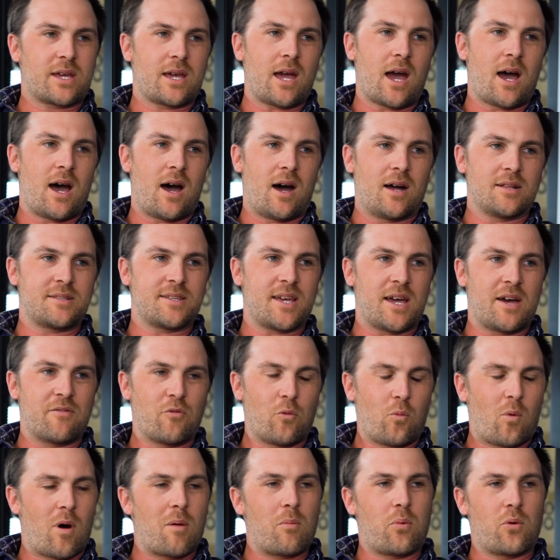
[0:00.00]
car to have a
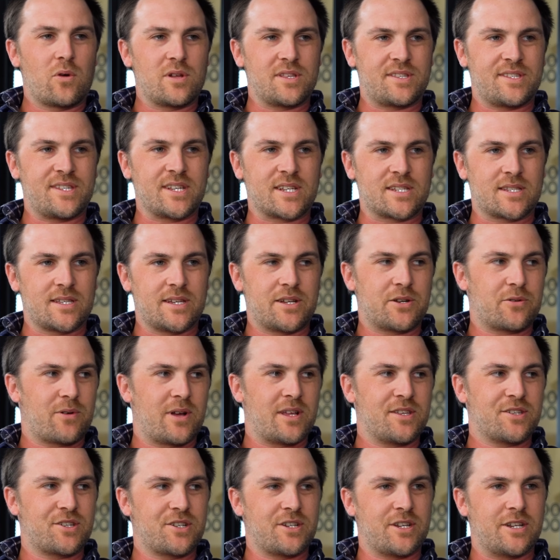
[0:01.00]
1.6 litre
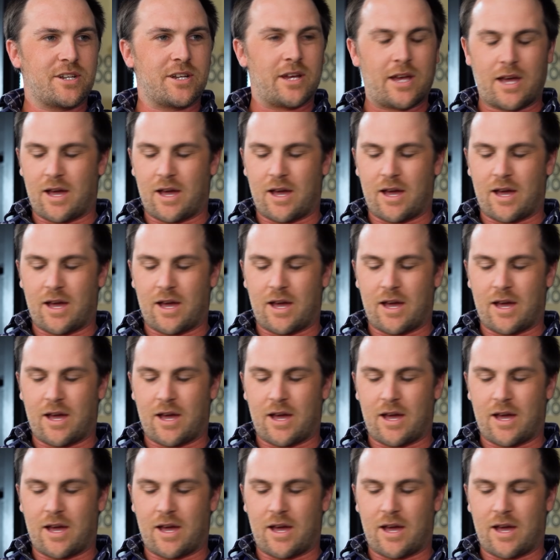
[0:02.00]
engine in it.